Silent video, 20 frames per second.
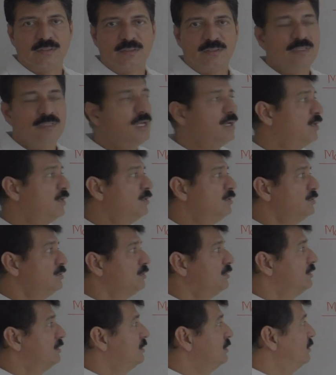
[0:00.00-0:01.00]
Now,
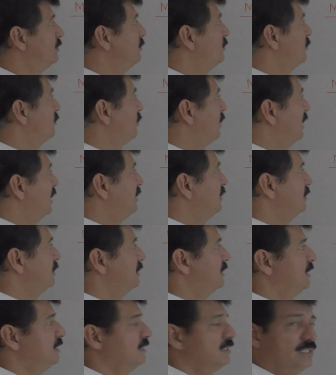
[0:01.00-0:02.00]
what you
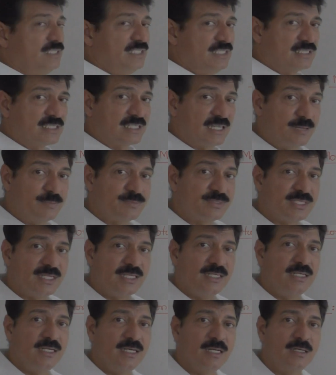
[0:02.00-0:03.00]
learn, this comes
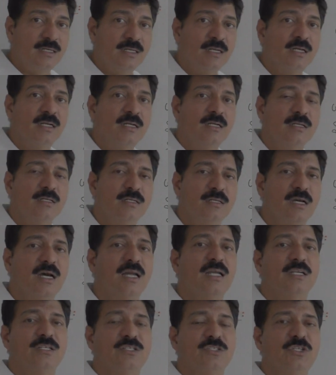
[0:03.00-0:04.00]
under
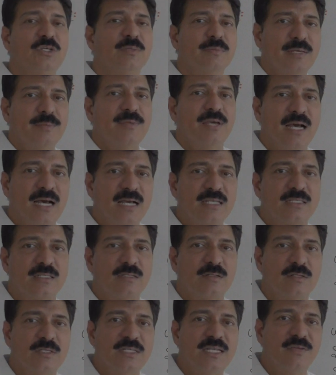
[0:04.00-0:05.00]
knowledge. You may be asked,
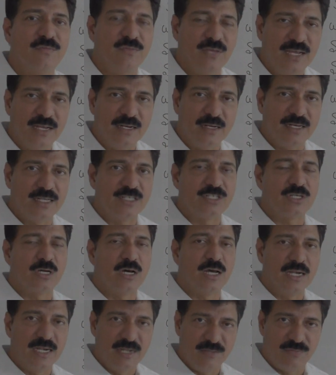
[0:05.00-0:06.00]
define rest
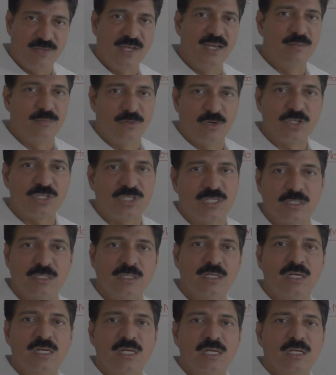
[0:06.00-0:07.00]
or define motion.
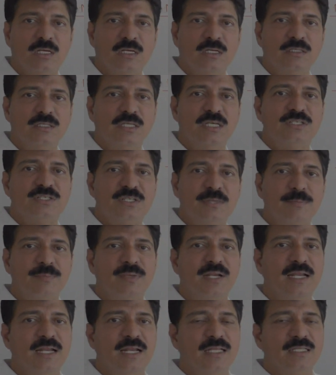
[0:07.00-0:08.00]
They are
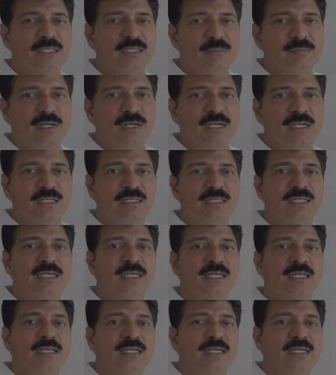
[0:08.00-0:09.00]
simply nothing but
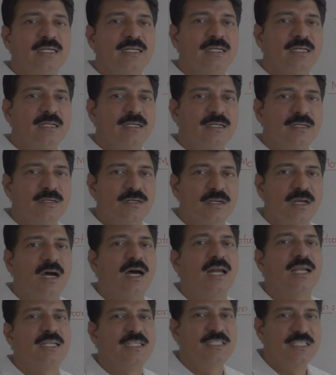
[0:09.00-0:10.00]
the
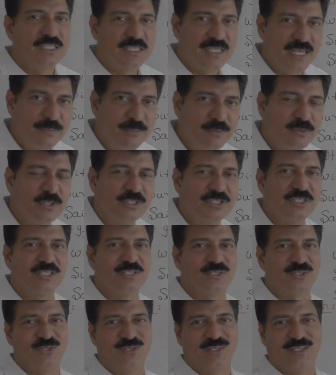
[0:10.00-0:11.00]
knowledge type
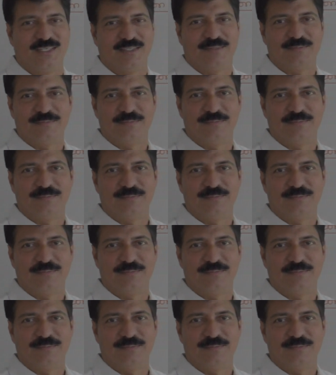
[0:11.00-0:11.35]
questions only.